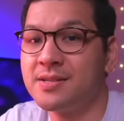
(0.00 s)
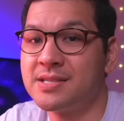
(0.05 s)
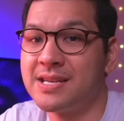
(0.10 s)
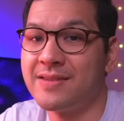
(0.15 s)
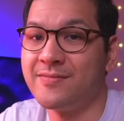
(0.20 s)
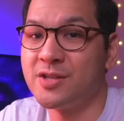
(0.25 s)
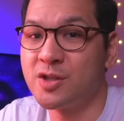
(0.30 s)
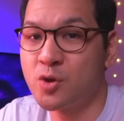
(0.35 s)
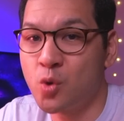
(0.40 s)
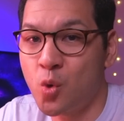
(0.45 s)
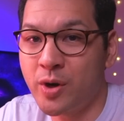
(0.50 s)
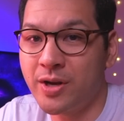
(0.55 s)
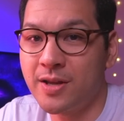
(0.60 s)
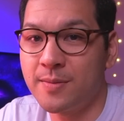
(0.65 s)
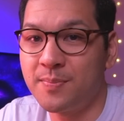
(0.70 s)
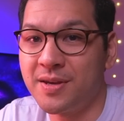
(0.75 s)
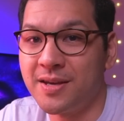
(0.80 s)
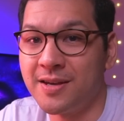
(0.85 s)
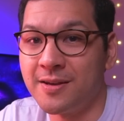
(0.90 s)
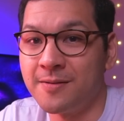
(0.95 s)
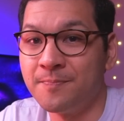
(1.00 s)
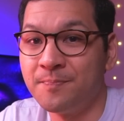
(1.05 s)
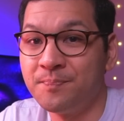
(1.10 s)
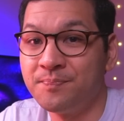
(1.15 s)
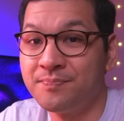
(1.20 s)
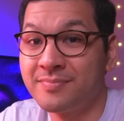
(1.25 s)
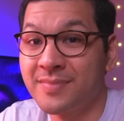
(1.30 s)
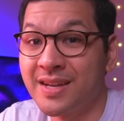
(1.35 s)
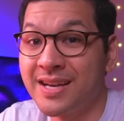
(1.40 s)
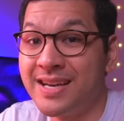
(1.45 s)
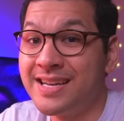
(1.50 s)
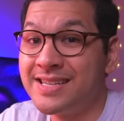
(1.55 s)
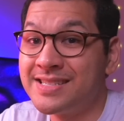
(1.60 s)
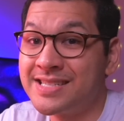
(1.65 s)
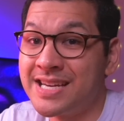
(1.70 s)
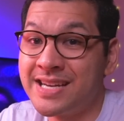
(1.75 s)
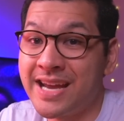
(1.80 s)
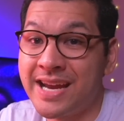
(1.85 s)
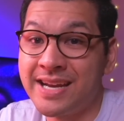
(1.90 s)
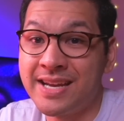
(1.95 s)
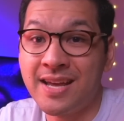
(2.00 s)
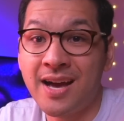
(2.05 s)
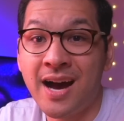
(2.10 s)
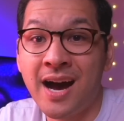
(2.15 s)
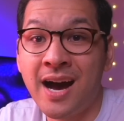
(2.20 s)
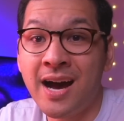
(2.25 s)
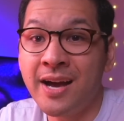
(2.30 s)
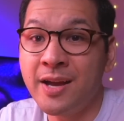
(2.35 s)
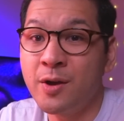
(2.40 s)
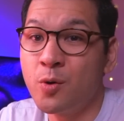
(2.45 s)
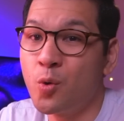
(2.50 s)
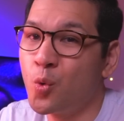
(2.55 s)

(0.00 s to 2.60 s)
720p. 1080i